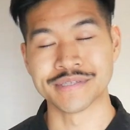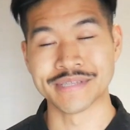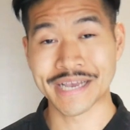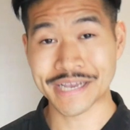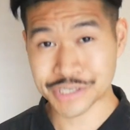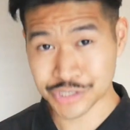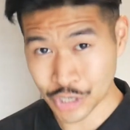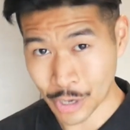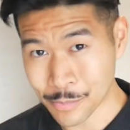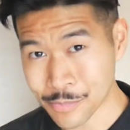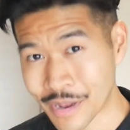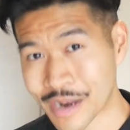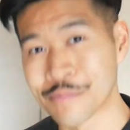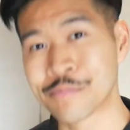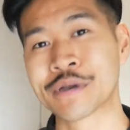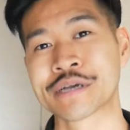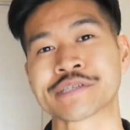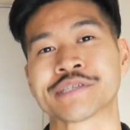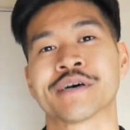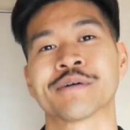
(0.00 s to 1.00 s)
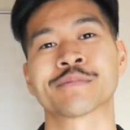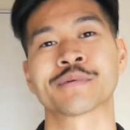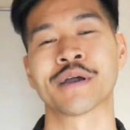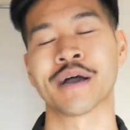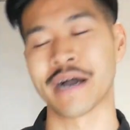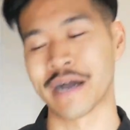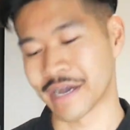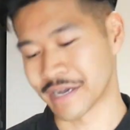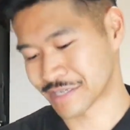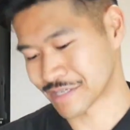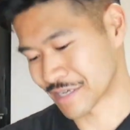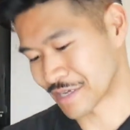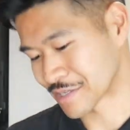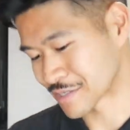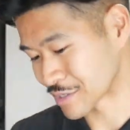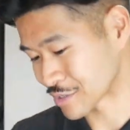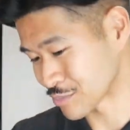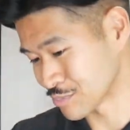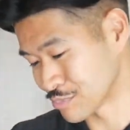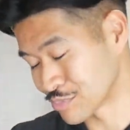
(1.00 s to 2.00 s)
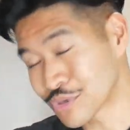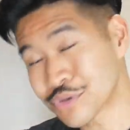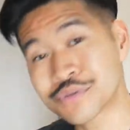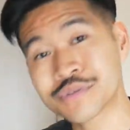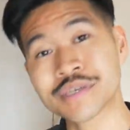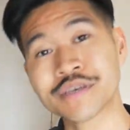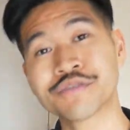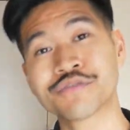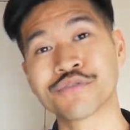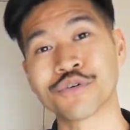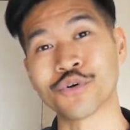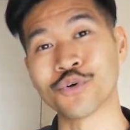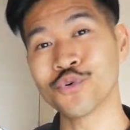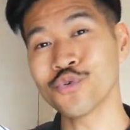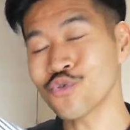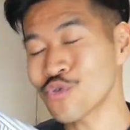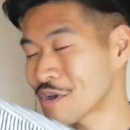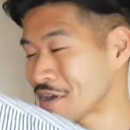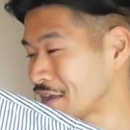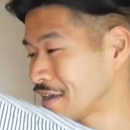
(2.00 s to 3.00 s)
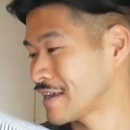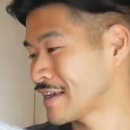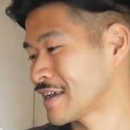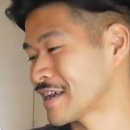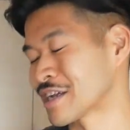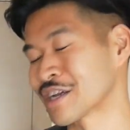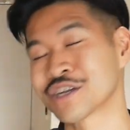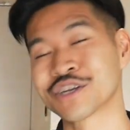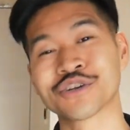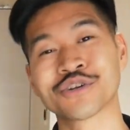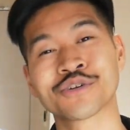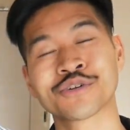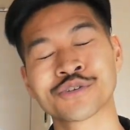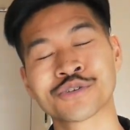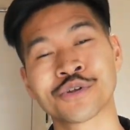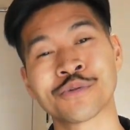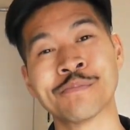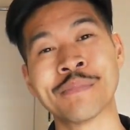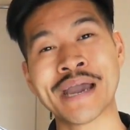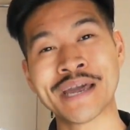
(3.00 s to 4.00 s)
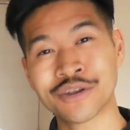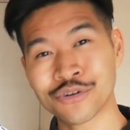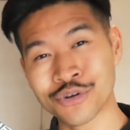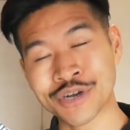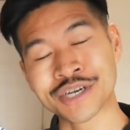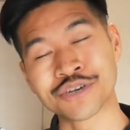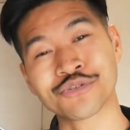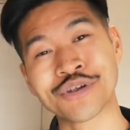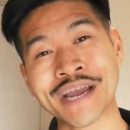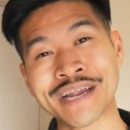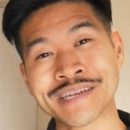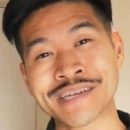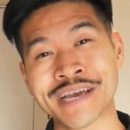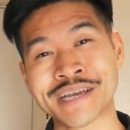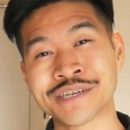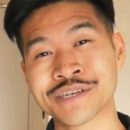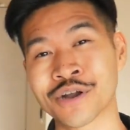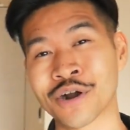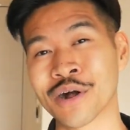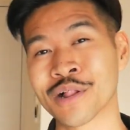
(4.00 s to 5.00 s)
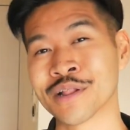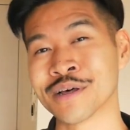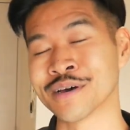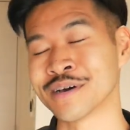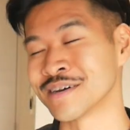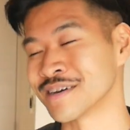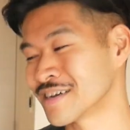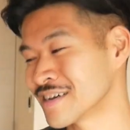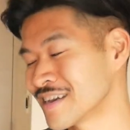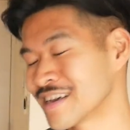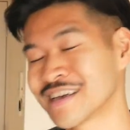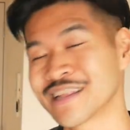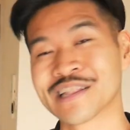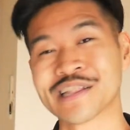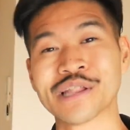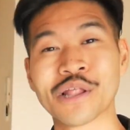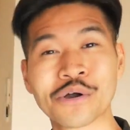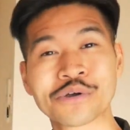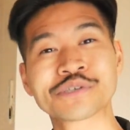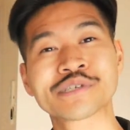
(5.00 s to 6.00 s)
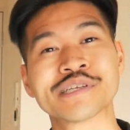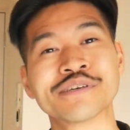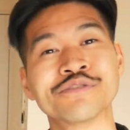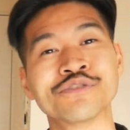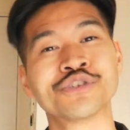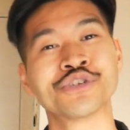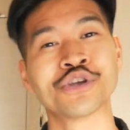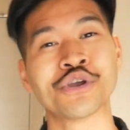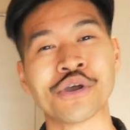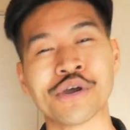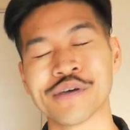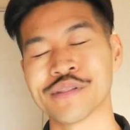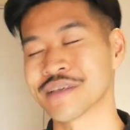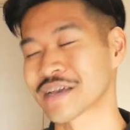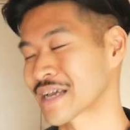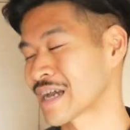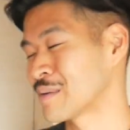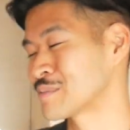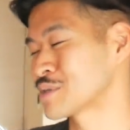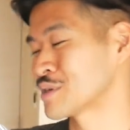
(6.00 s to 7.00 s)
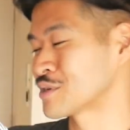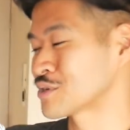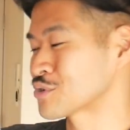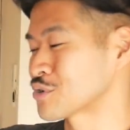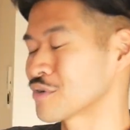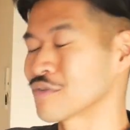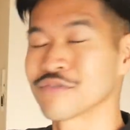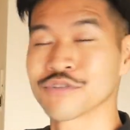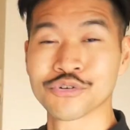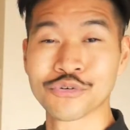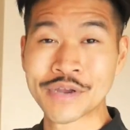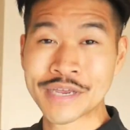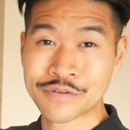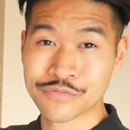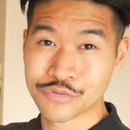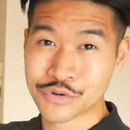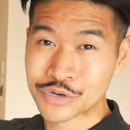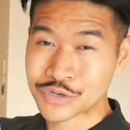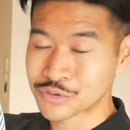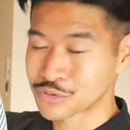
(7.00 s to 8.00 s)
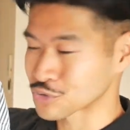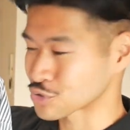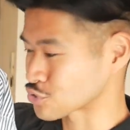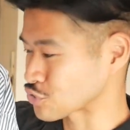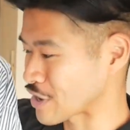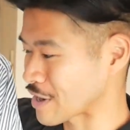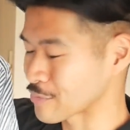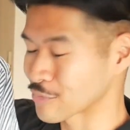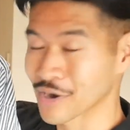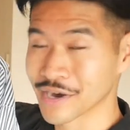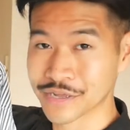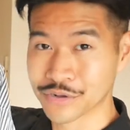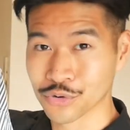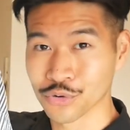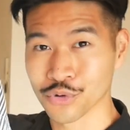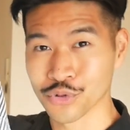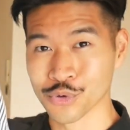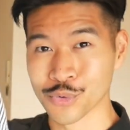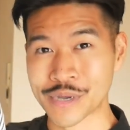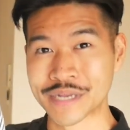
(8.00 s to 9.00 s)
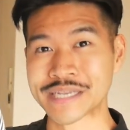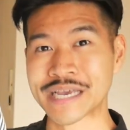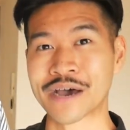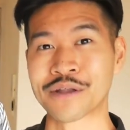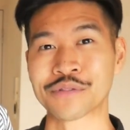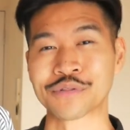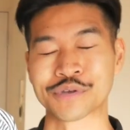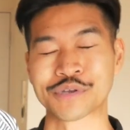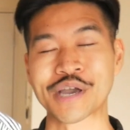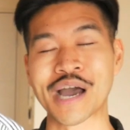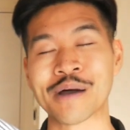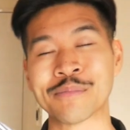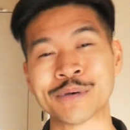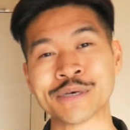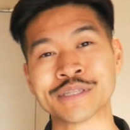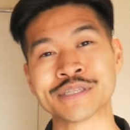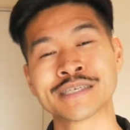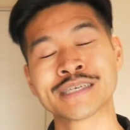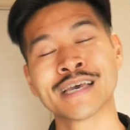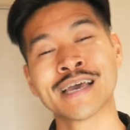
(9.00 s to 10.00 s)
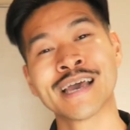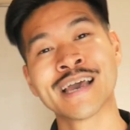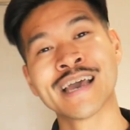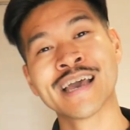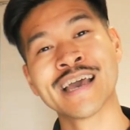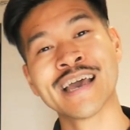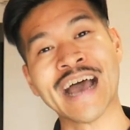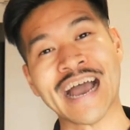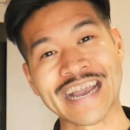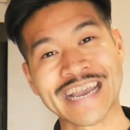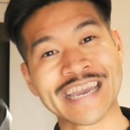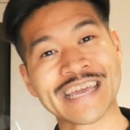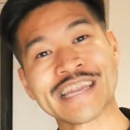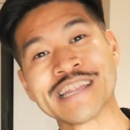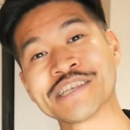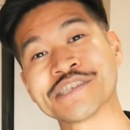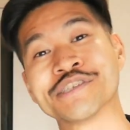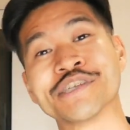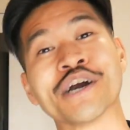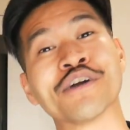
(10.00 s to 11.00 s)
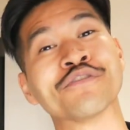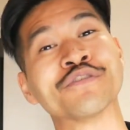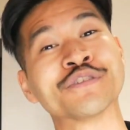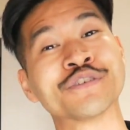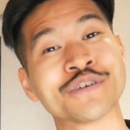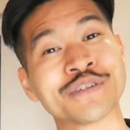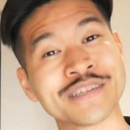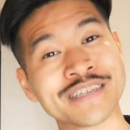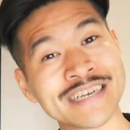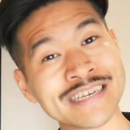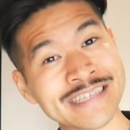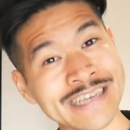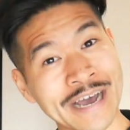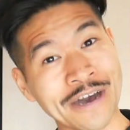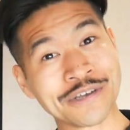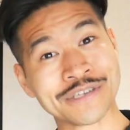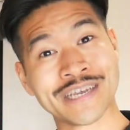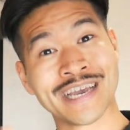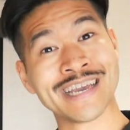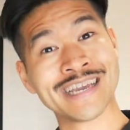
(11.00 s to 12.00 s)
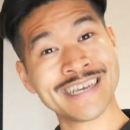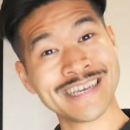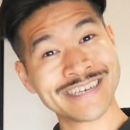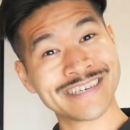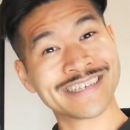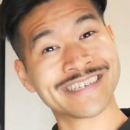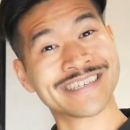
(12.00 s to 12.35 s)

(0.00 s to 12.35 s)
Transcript: Next top that I picked up, guys, is this beautiful sort of Mandarin granddad collar, long sleeve shirt that comes in a sort of a green vertical stripe running all the way down the garment. Again, let's delve into the details, eh?